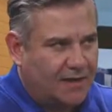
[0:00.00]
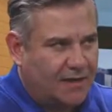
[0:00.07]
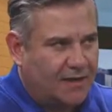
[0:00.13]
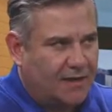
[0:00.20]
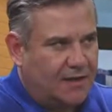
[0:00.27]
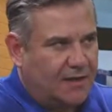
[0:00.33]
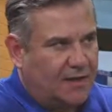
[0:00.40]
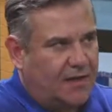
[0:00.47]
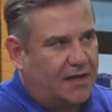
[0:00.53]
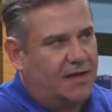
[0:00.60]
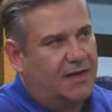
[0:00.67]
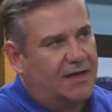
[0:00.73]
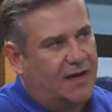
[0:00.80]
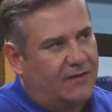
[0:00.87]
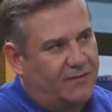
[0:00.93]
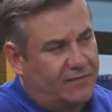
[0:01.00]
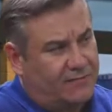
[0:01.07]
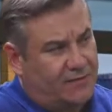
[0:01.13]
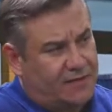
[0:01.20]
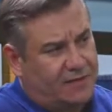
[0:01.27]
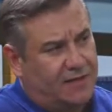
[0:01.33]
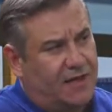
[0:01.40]
Yeah. And he and I have had
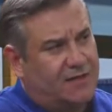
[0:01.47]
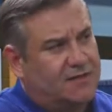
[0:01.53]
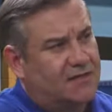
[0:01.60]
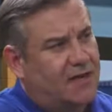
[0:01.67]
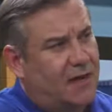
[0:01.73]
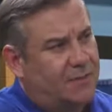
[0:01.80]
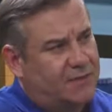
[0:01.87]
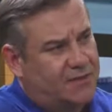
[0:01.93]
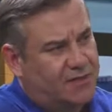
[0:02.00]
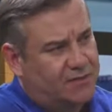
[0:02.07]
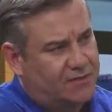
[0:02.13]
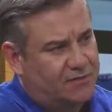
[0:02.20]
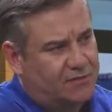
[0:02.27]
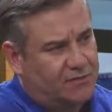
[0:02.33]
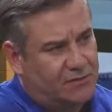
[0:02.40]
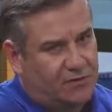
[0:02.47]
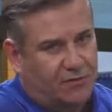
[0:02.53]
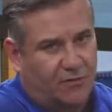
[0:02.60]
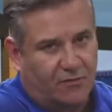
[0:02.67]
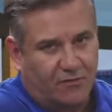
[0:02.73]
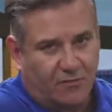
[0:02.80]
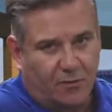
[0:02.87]
lots of competitions. Who could
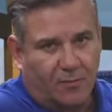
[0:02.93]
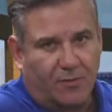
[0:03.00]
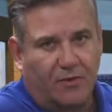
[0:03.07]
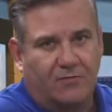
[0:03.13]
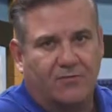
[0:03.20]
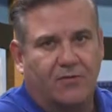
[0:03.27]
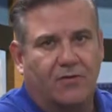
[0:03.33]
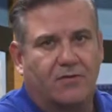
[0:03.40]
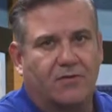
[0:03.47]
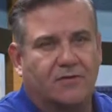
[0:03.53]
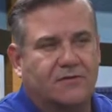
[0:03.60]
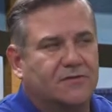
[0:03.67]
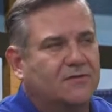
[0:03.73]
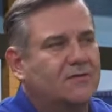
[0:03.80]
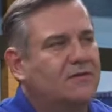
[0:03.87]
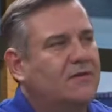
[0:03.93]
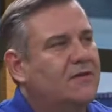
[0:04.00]
throw the football furthest?